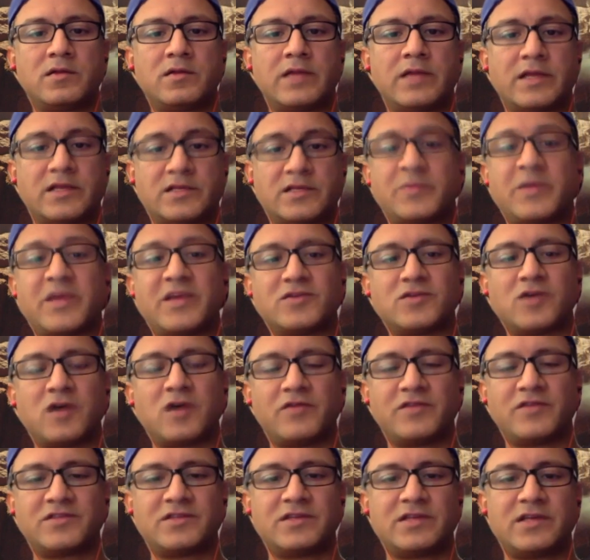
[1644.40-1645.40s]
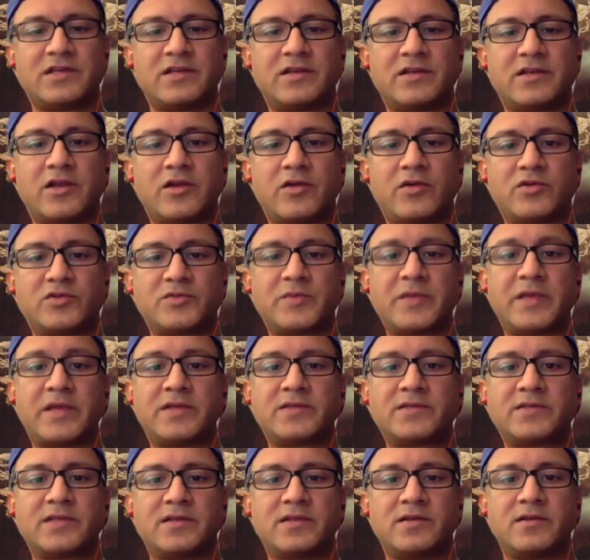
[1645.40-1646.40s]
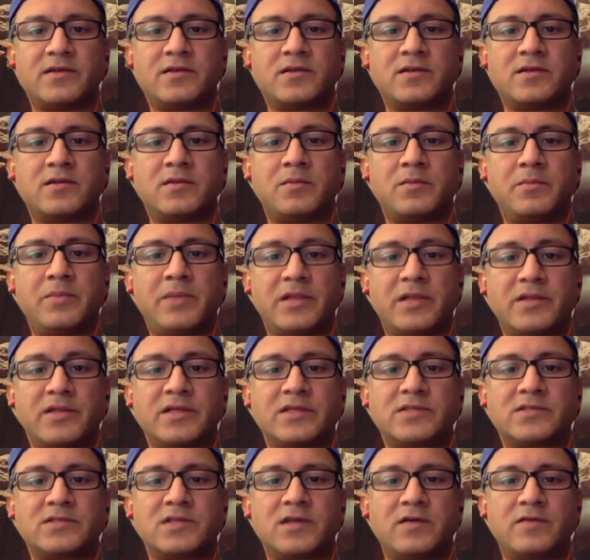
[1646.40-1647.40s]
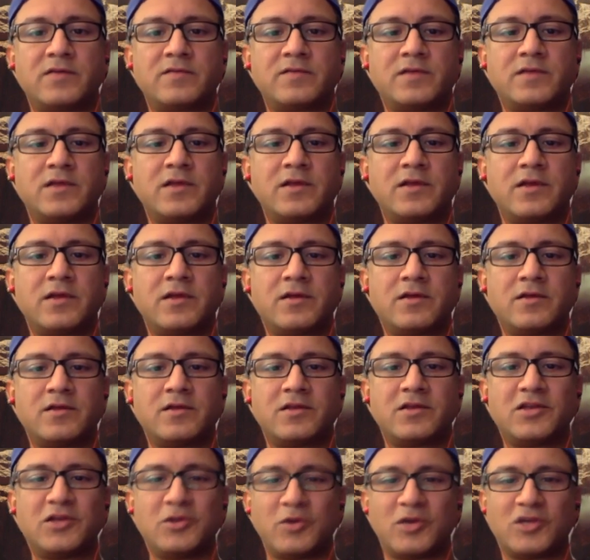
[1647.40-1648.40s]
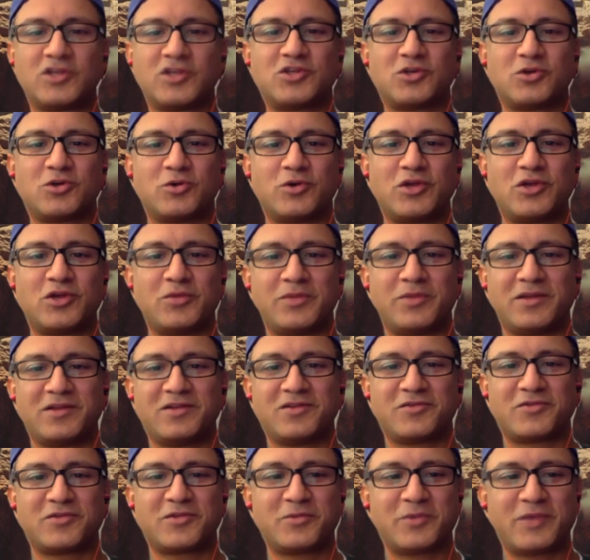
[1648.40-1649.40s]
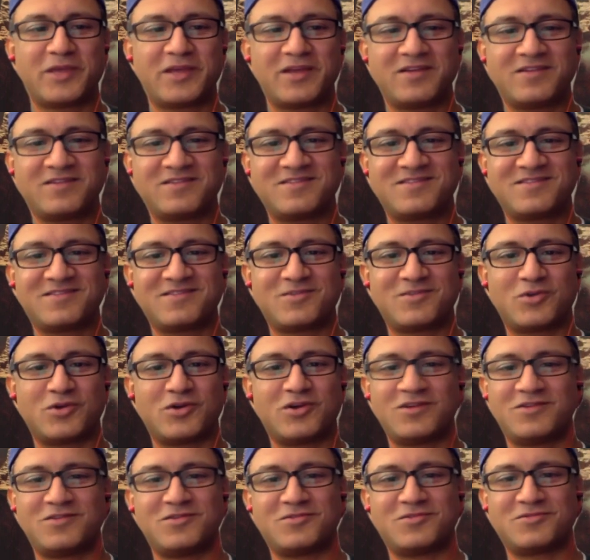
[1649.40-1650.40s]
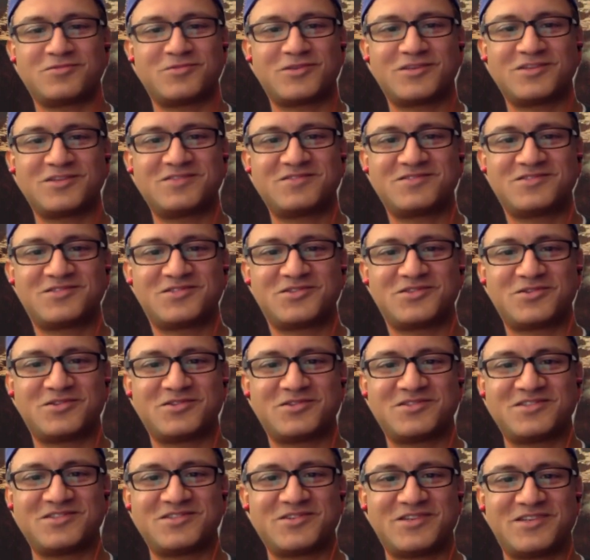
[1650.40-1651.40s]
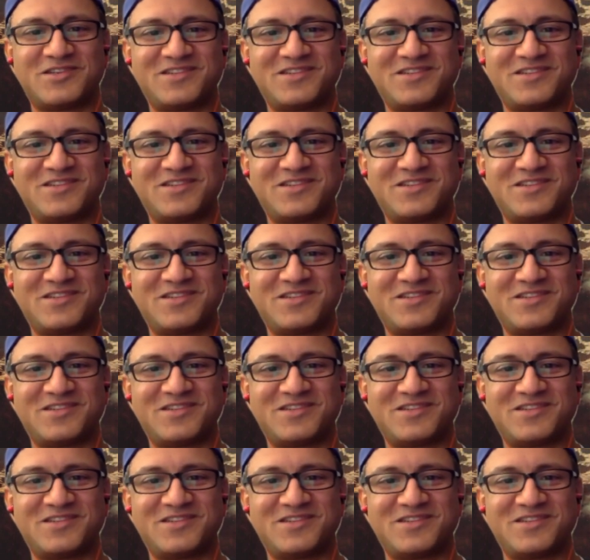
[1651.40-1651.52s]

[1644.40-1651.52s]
space, obviously, and aerospace and building stuff. Do you want to show what you build over the weekend, or don't want to show it?